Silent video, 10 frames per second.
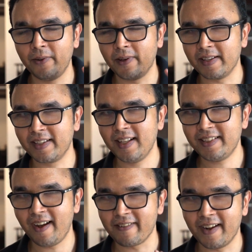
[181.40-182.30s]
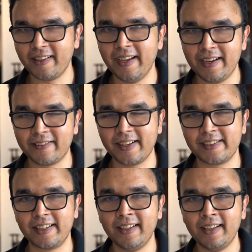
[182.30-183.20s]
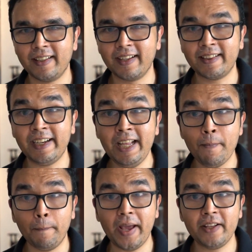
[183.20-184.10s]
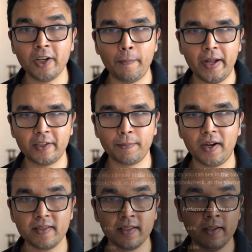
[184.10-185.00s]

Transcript: the results are rather interesting. There are three major benchmarks.